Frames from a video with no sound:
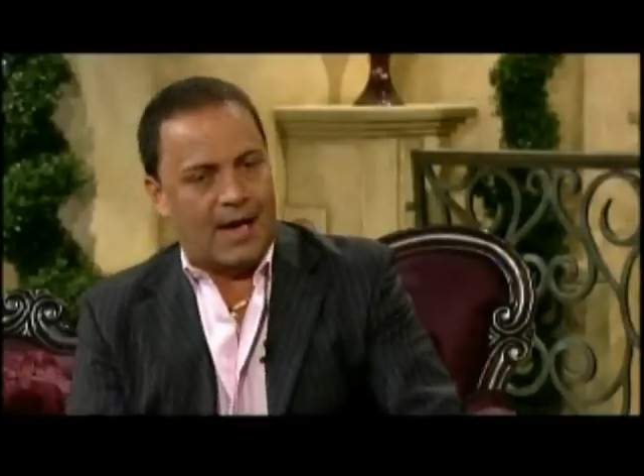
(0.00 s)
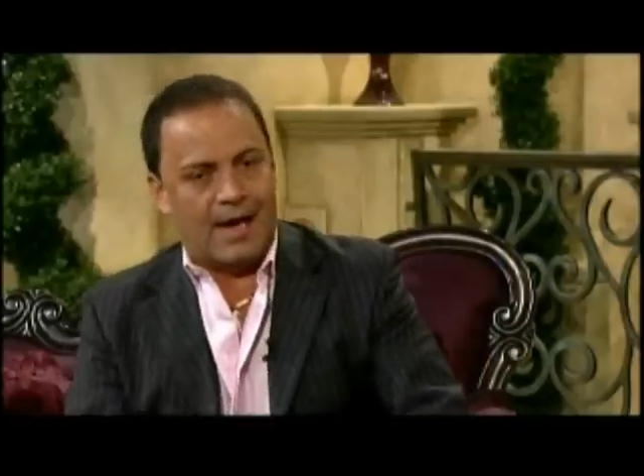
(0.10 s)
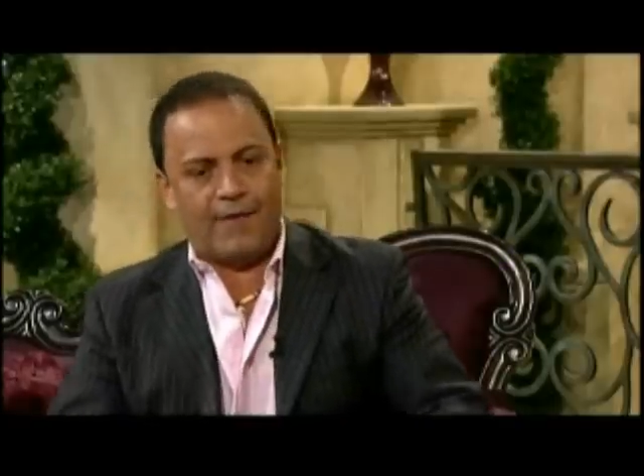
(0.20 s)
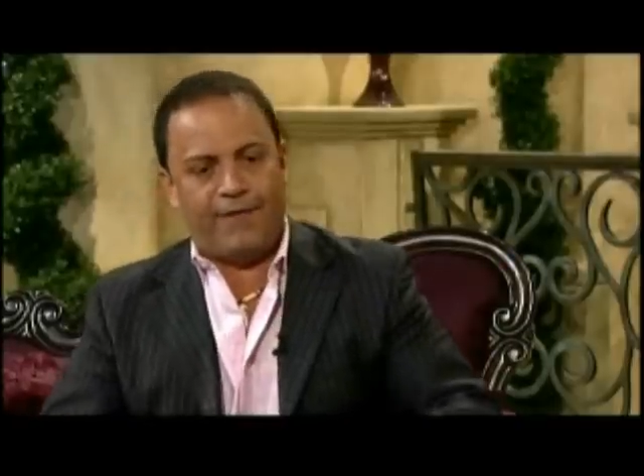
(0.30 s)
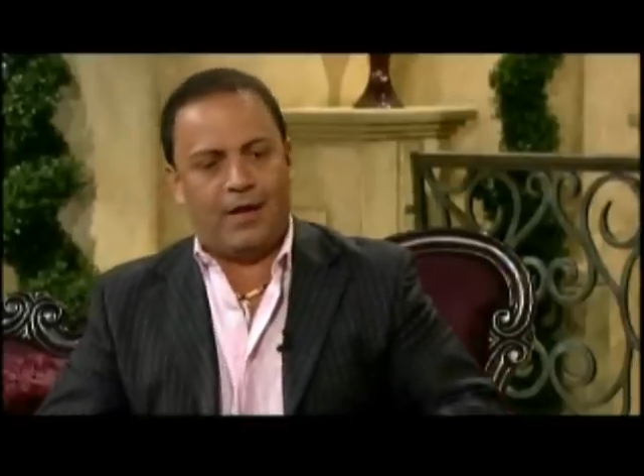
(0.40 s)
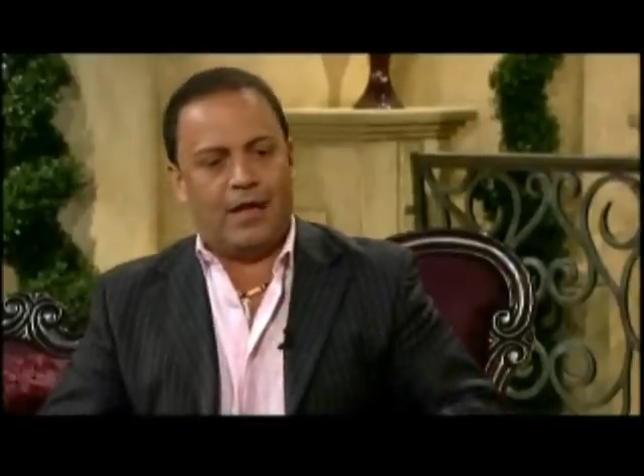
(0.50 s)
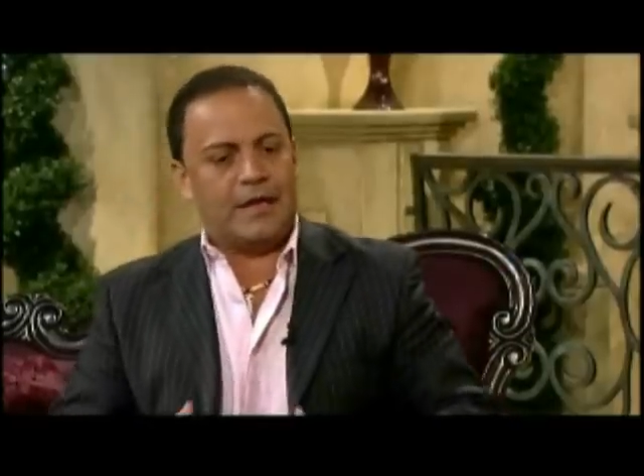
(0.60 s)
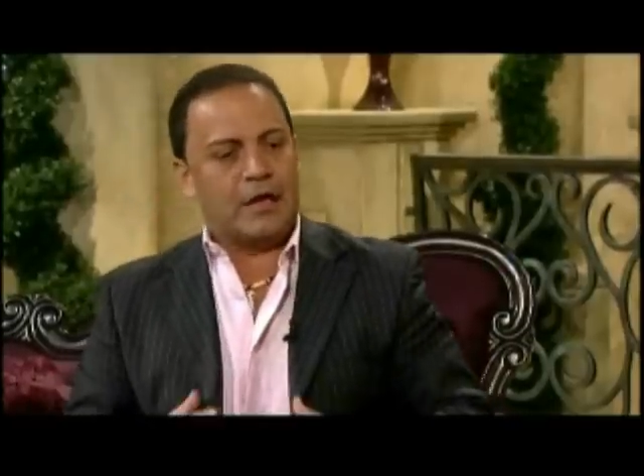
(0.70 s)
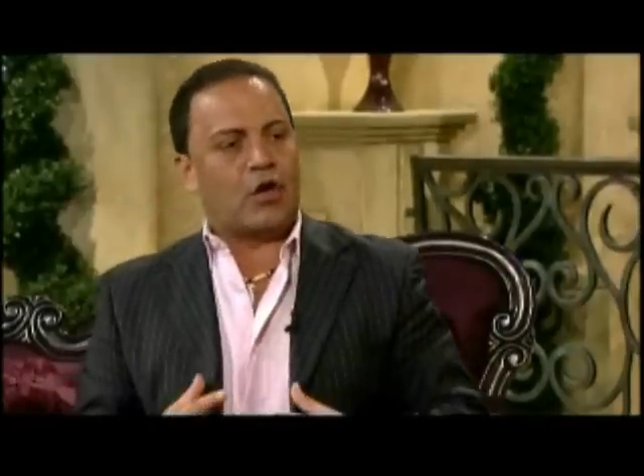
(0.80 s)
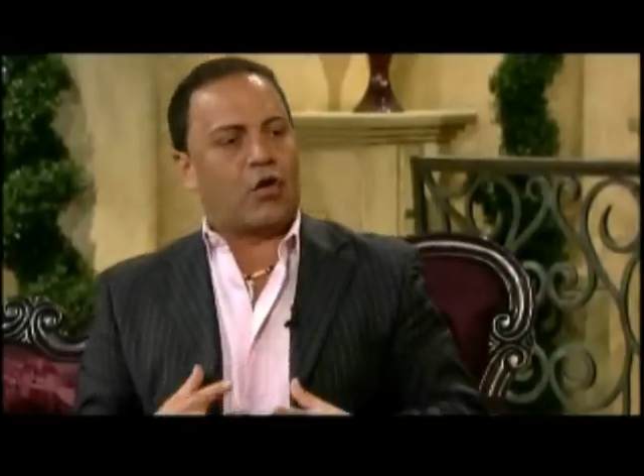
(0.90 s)
And I felt an
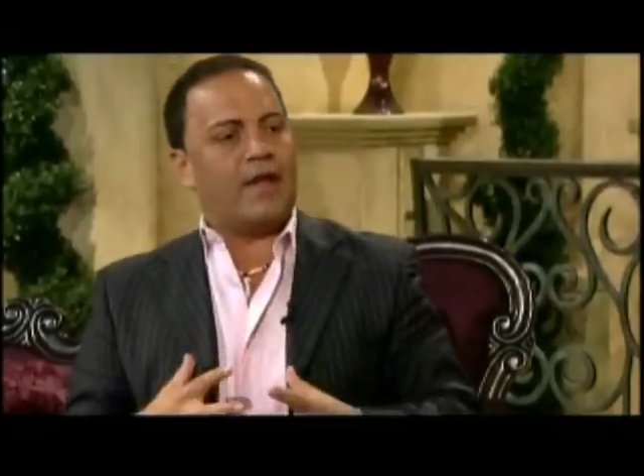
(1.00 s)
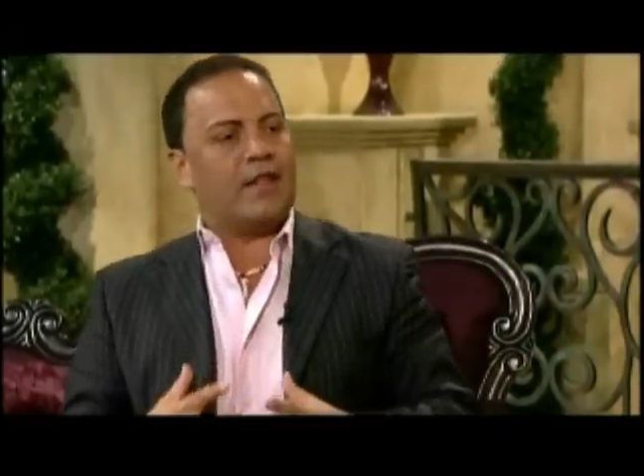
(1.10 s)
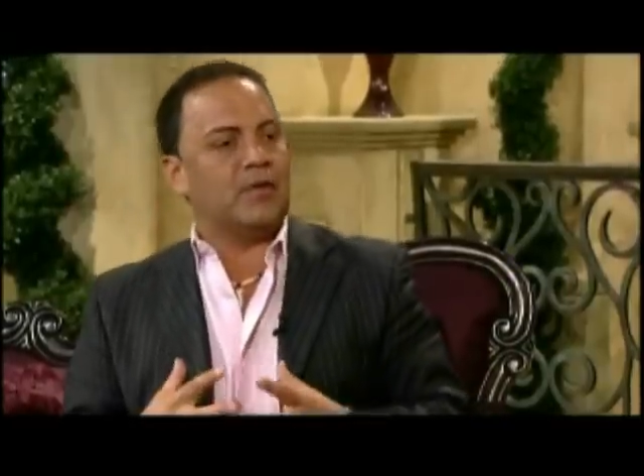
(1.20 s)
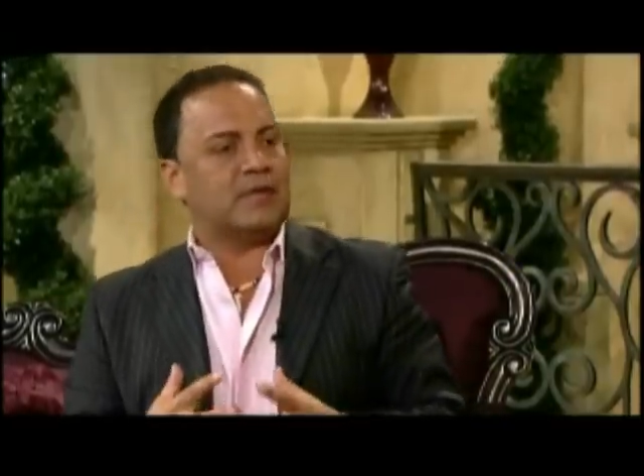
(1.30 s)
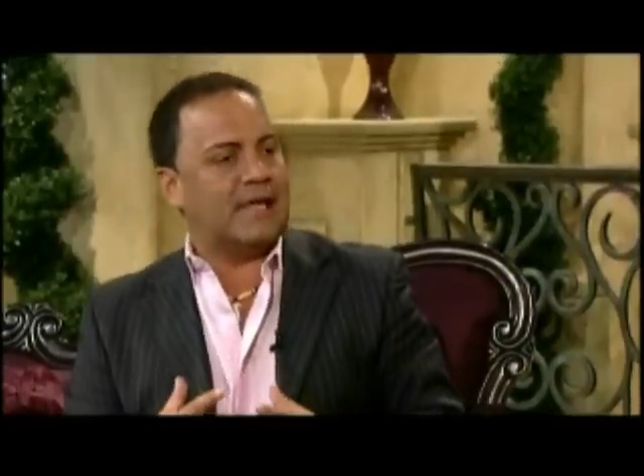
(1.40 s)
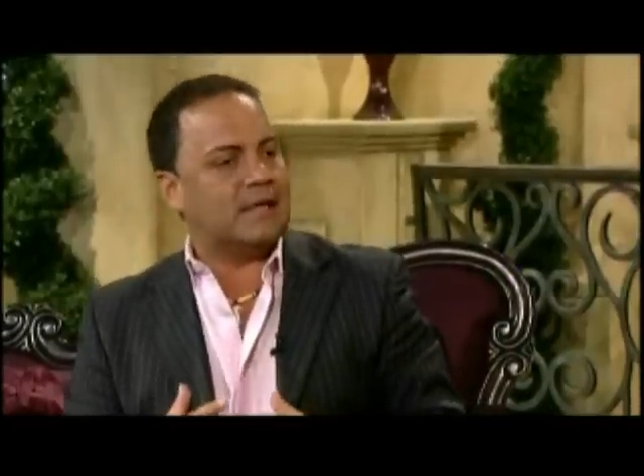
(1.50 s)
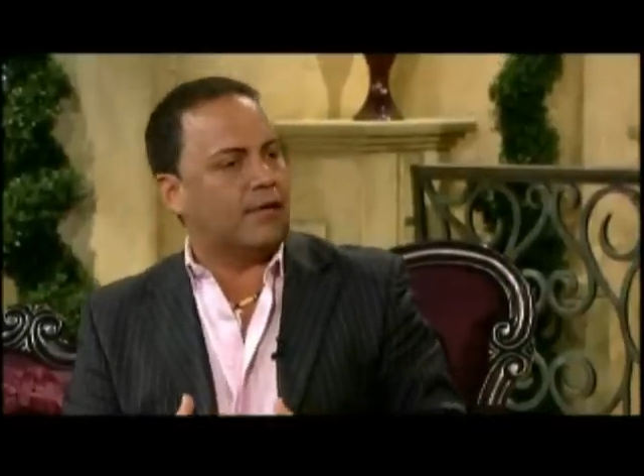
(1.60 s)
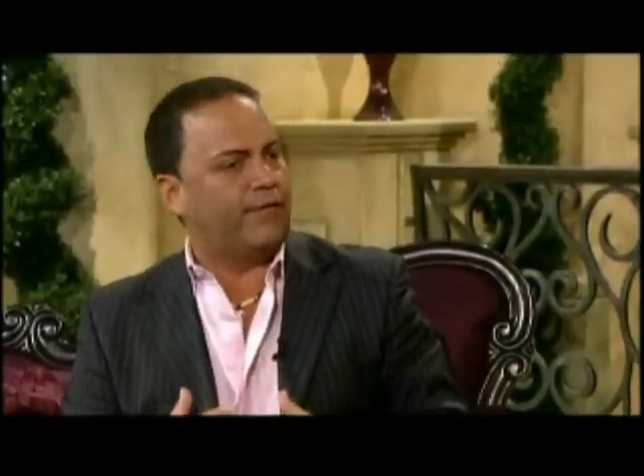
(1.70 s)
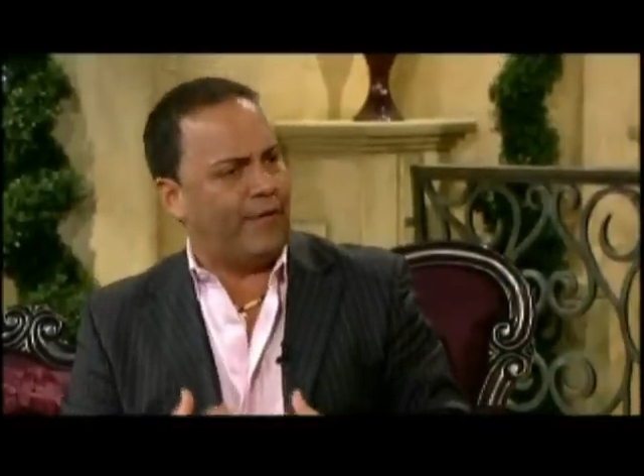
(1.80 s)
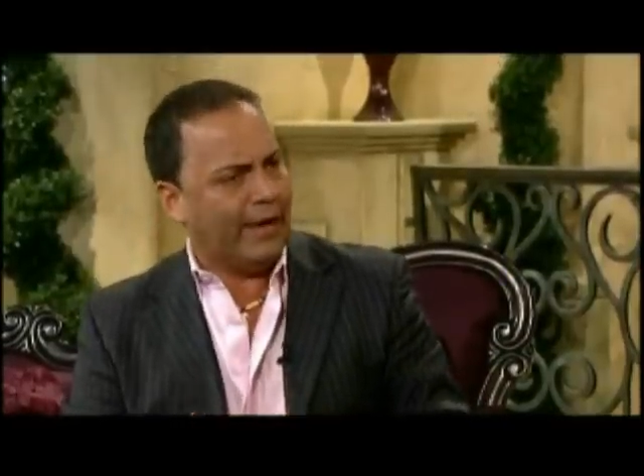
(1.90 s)
incredible sense
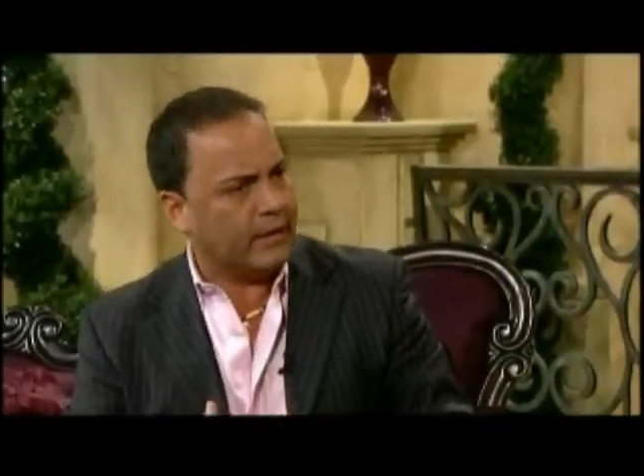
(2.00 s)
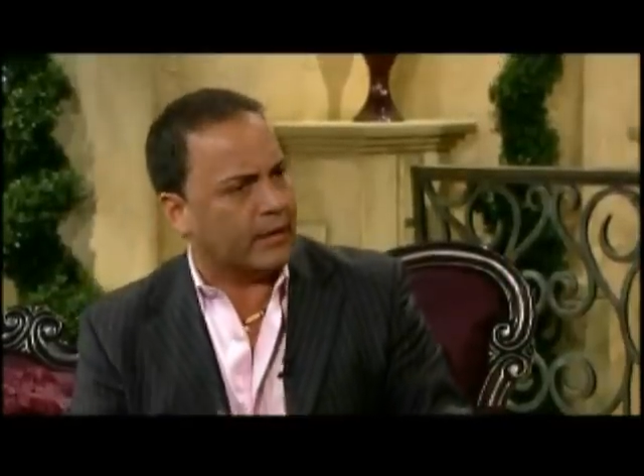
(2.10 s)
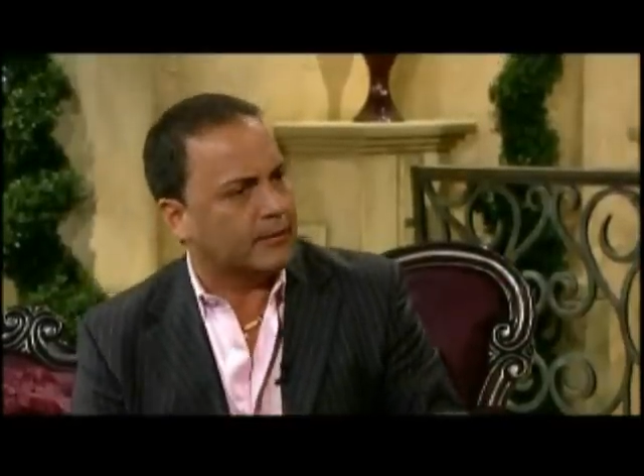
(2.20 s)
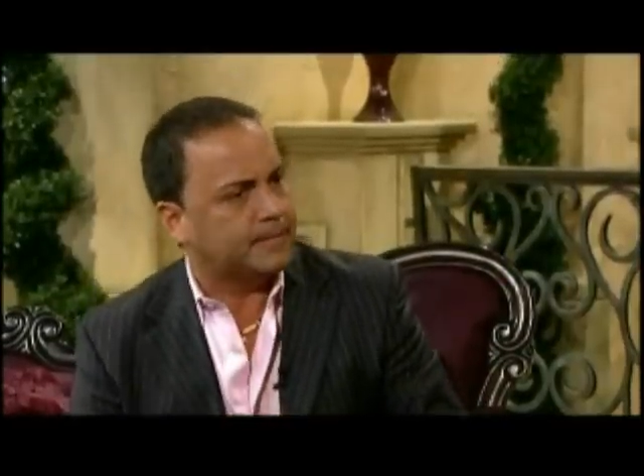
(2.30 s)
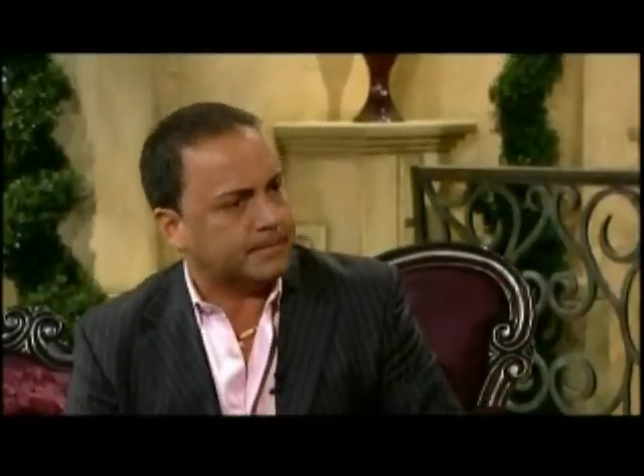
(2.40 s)
of failure.